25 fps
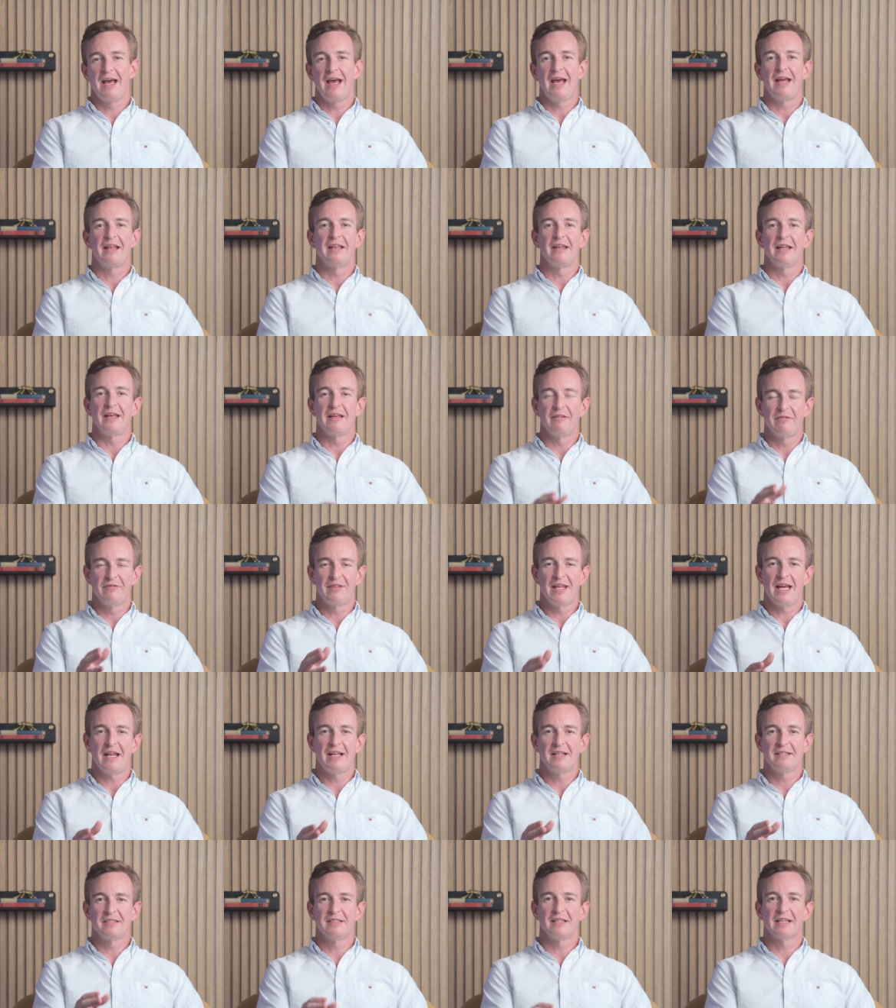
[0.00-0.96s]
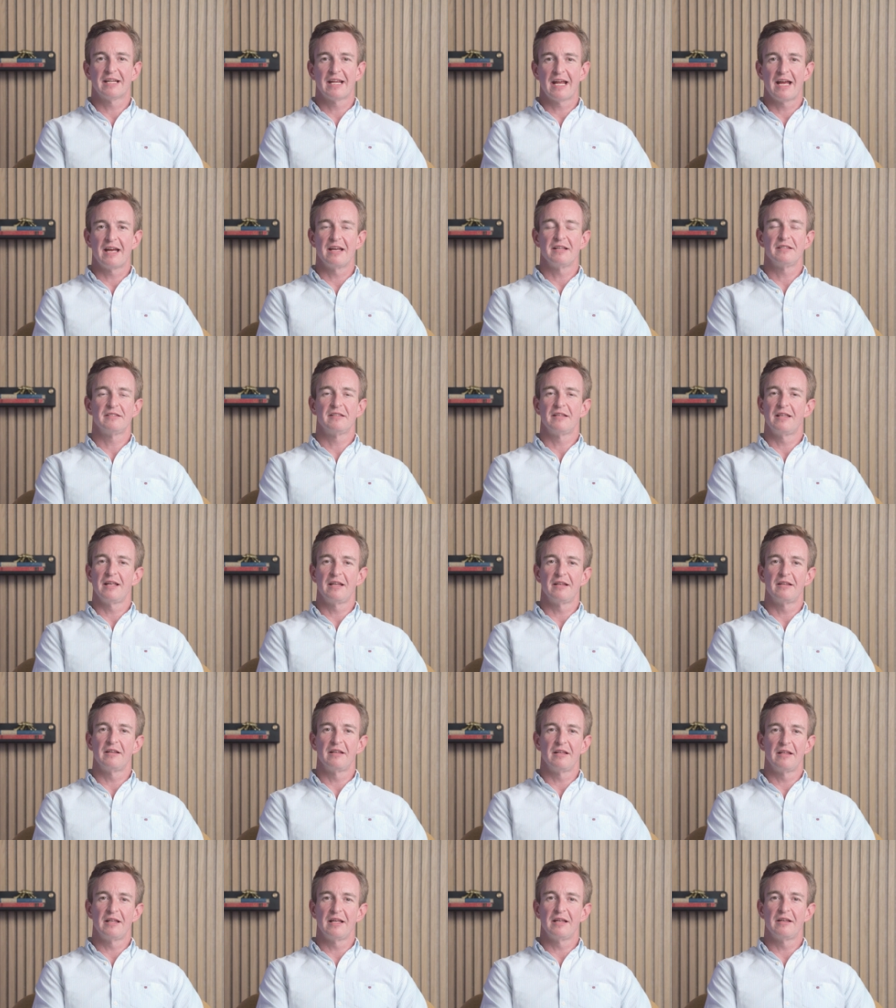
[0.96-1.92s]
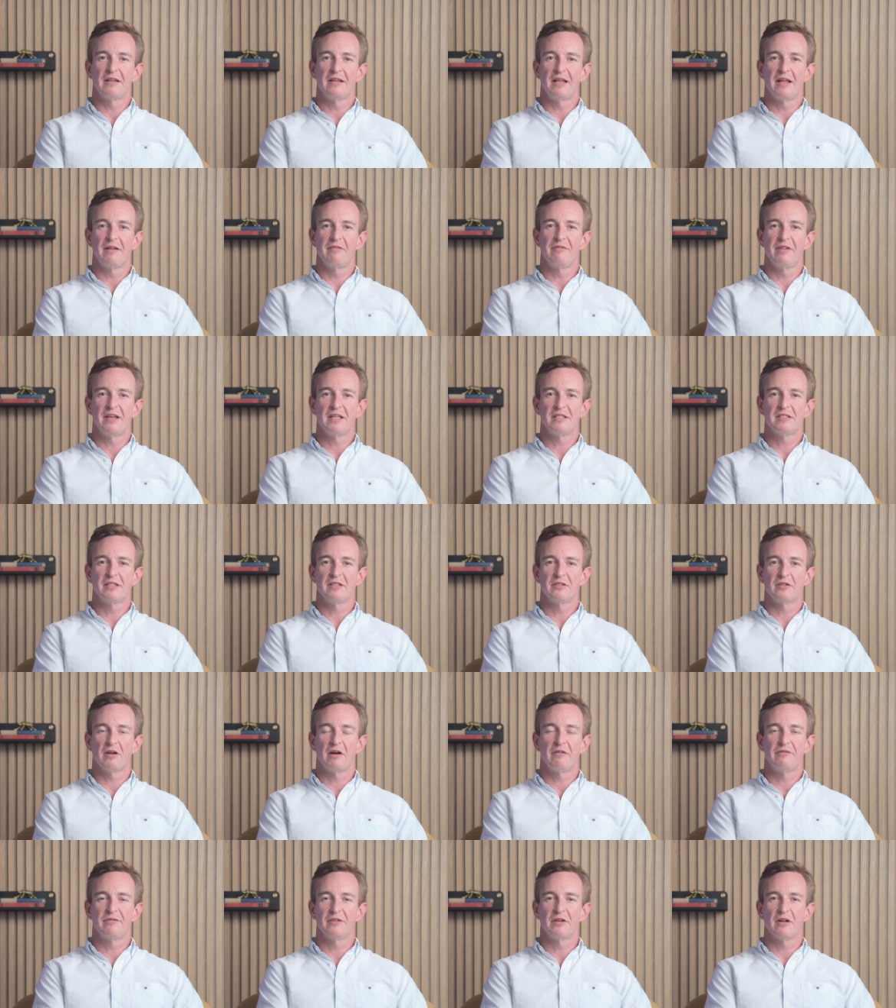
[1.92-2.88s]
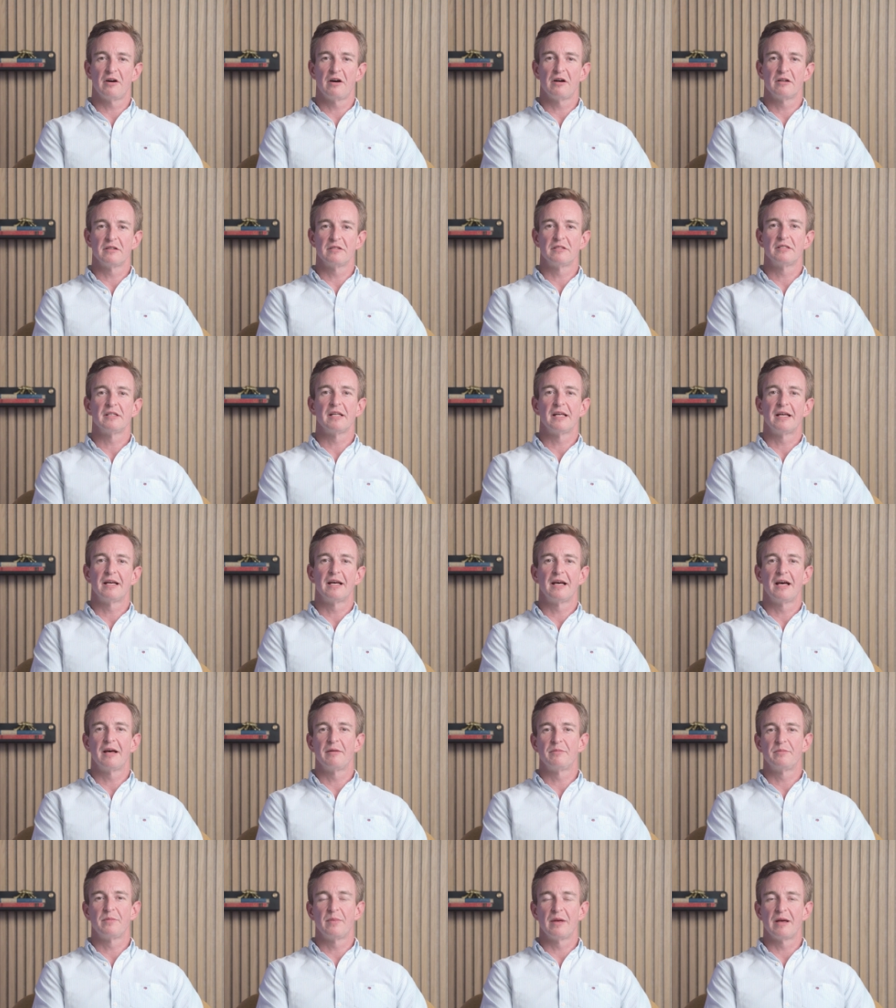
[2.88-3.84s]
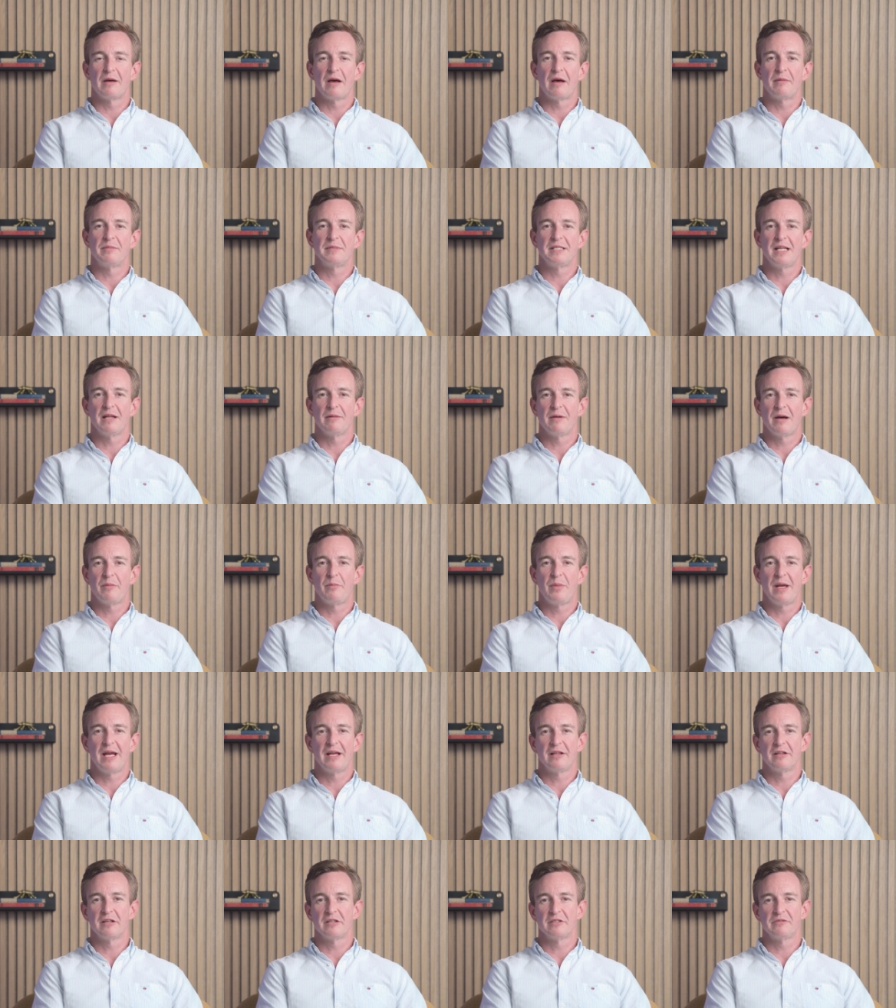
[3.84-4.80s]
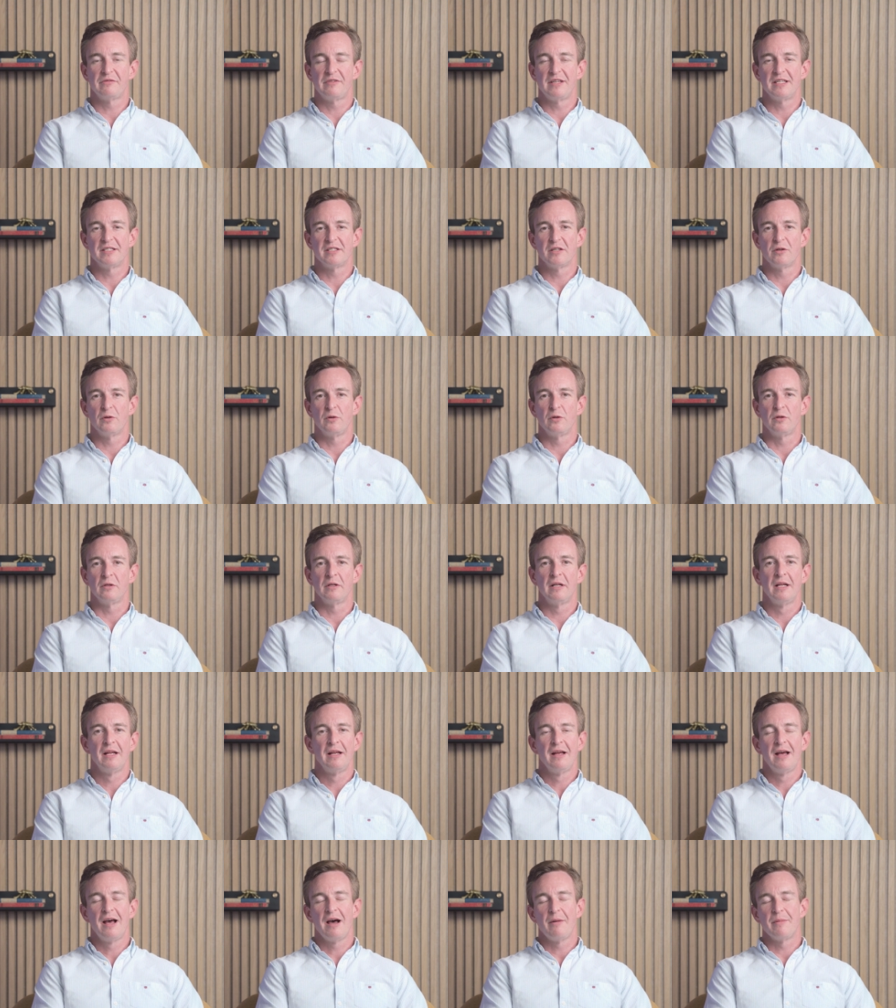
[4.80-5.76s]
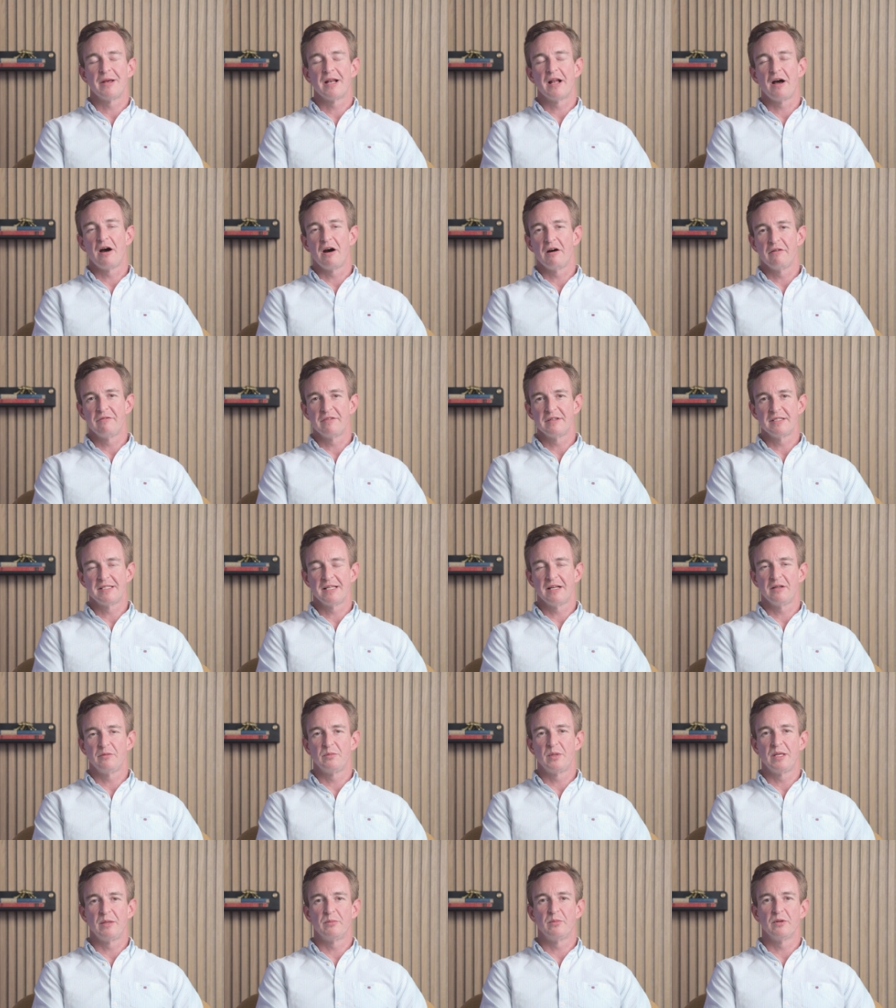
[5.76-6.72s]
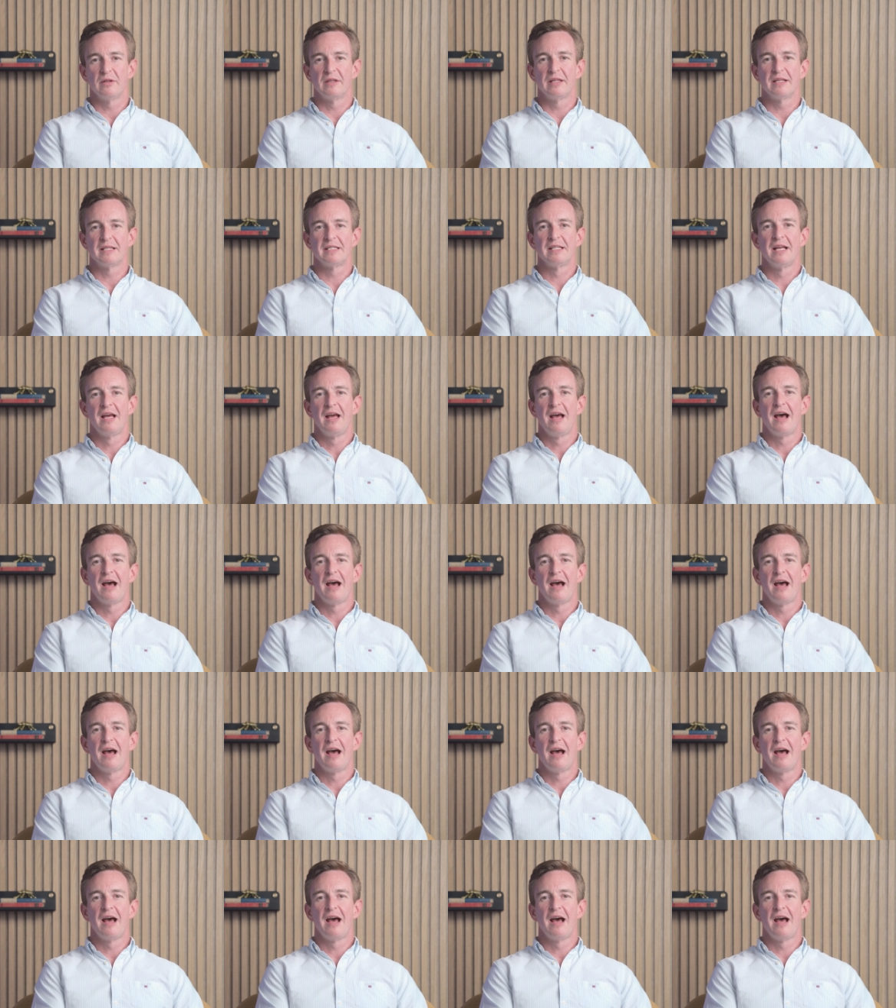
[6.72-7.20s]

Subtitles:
And if that is the case, then investors often aren't upset about paying those fees at all. I mean, I often tell people that